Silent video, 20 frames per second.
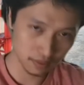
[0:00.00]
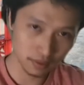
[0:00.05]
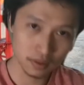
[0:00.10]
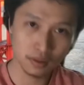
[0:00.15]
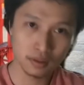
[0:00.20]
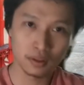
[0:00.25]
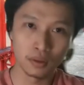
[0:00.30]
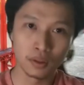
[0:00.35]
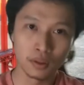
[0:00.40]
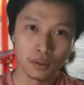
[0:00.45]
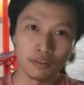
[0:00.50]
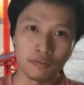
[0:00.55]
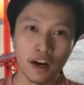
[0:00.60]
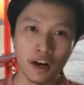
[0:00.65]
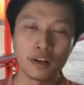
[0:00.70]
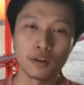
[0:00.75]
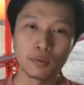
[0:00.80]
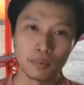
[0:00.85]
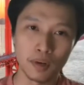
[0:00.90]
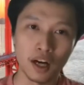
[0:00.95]
to the
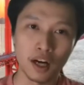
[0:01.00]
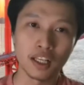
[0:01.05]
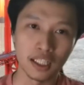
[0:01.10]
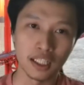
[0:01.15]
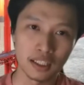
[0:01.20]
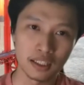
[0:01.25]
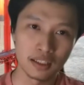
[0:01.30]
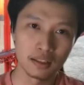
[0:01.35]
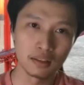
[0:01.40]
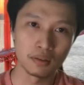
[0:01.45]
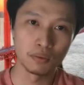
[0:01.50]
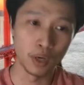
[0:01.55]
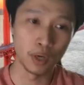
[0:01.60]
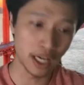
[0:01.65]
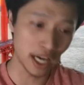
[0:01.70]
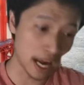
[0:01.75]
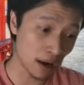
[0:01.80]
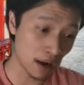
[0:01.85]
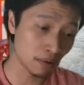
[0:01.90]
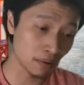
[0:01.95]
final products
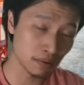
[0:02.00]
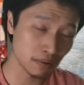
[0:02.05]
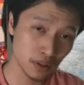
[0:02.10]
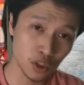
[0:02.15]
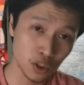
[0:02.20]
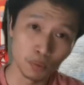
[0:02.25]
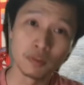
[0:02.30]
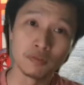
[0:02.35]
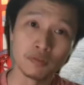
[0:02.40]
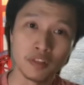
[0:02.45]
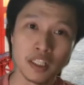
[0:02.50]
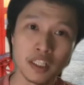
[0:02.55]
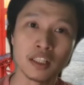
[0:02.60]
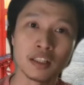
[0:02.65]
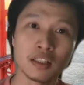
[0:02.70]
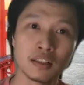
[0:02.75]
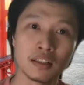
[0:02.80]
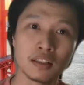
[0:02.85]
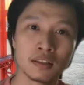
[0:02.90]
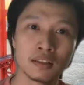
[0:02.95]
without supervision.
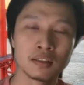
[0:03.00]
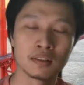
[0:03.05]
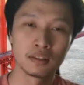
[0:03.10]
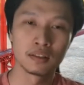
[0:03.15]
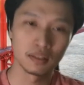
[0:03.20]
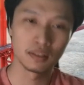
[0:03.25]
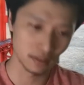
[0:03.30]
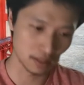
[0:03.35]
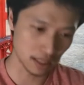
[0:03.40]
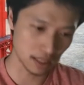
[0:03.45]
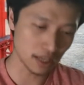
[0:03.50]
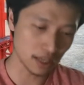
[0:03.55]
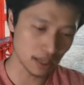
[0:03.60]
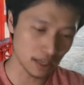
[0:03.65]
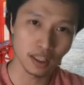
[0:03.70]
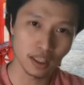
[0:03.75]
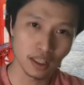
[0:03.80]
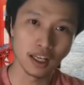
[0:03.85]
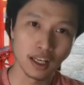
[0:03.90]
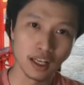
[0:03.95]
Then you
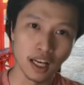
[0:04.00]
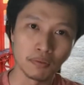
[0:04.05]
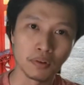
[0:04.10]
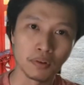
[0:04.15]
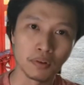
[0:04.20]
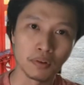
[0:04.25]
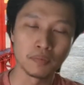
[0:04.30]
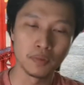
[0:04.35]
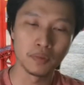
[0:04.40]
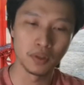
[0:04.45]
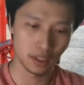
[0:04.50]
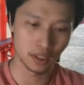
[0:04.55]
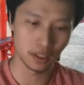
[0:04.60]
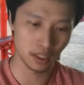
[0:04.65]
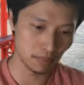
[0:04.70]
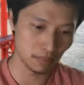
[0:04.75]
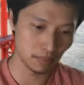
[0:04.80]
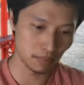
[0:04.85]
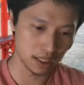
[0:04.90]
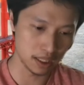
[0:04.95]
can level up. You can
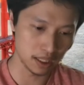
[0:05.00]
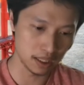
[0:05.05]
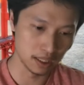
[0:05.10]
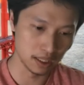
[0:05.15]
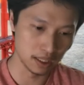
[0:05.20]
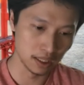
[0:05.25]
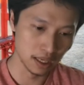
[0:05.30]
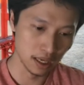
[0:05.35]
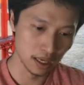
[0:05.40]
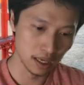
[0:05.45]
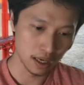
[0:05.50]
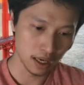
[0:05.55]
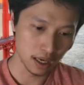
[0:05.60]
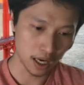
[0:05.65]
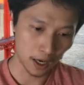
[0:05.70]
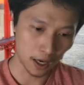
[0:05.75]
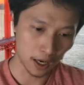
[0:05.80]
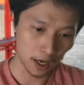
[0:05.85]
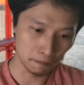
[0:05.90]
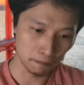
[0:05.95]
be
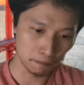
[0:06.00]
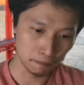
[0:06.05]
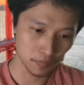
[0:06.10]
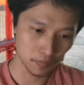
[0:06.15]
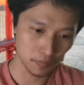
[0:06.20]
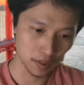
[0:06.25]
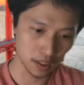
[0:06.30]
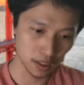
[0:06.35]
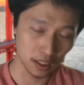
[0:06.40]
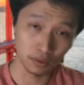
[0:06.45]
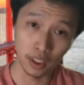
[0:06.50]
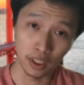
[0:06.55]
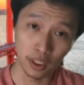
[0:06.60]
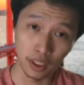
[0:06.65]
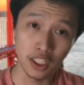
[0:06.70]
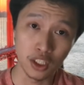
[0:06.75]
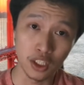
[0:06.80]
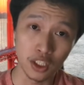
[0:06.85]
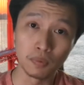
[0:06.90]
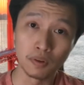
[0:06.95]
a
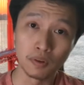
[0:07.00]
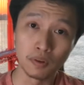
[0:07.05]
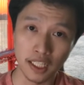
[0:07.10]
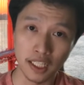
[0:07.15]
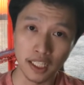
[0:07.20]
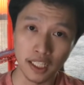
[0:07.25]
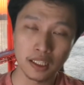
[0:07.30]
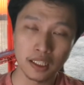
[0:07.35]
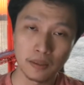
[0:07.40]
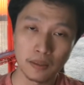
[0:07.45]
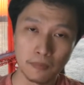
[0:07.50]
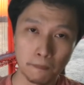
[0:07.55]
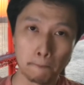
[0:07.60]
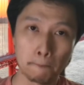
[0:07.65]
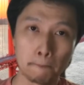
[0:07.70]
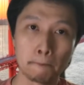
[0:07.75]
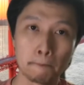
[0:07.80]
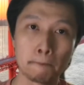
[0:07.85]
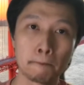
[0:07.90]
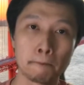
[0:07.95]
3D supervisor.
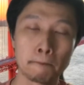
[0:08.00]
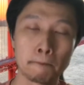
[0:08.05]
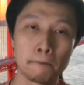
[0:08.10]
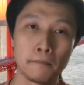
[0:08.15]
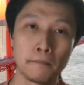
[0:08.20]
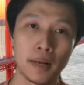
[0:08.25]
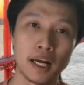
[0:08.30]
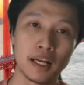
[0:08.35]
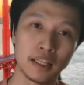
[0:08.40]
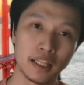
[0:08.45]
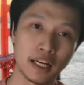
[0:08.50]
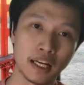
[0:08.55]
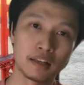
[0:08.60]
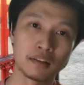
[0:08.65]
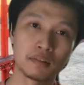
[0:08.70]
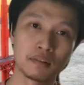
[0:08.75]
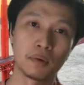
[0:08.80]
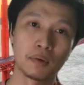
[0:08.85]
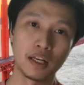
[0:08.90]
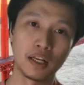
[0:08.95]
And
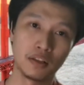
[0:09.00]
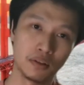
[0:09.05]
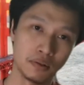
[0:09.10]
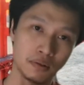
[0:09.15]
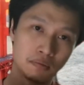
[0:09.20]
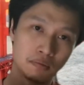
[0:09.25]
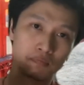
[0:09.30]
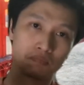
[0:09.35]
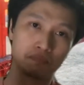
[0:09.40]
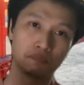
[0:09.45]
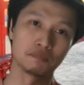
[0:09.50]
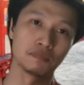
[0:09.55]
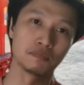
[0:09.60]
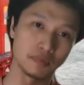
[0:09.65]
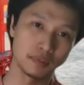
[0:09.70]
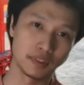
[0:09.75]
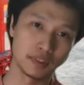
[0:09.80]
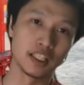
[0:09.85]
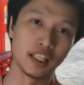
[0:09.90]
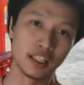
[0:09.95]
then when you
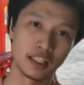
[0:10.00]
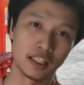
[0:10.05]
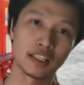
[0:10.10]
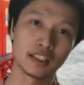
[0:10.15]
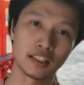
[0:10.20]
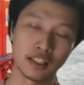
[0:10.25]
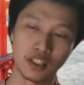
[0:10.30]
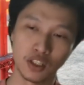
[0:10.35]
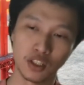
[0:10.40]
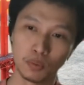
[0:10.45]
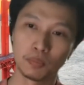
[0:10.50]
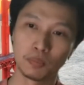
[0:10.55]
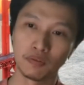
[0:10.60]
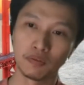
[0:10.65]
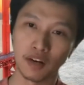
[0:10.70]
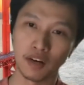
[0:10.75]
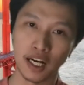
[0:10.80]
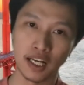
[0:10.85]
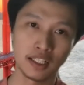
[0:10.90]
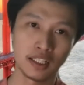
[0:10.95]
good at the
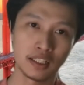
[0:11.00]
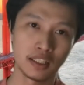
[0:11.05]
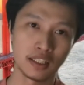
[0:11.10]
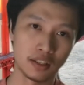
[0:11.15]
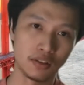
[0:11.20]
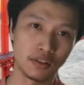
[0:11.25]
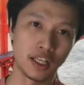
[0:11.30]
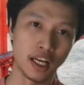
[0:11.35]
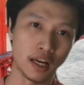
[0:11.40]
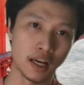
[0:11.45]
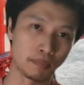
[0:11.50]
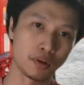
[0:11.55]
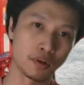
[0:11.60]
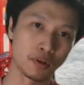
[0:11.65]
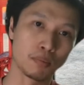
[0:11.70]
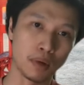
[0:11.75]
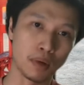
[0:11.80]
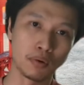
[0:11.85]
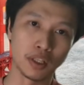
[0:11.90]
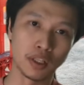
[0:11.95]
supervisor, then you get
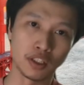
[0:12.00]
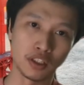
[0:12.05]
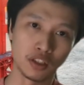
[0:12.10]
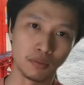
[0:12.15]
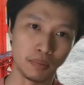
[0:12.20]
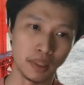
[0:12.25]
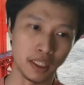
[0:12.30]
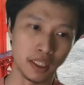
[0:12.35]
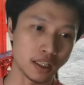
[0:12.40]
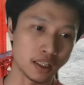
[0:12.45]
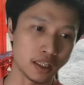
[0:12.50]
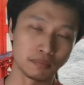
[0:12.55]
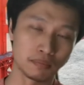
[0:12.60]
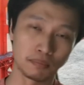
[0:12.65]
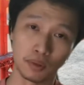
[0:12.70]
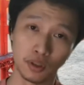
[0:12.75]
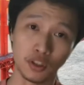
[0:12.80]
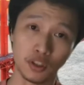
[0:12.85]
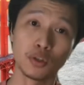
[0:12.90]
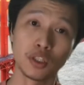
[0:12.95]
promoted to be a
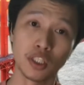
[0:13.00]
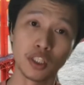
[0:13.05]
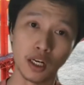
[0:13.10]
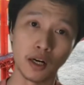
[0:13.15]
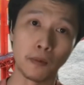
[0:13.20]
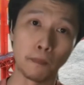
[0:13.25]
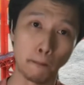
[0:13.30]
producer.